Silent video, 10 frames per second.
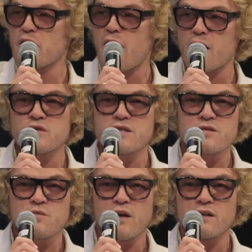with the house
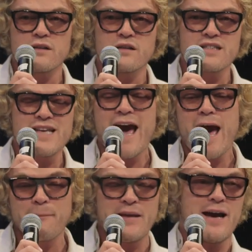as well, that it's a
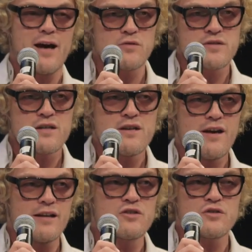happy house
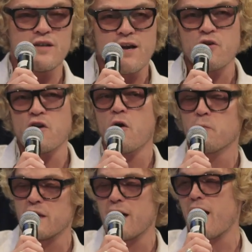and it should never
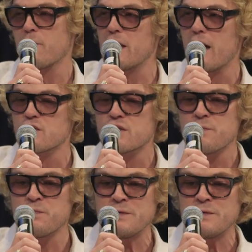not be a happy house.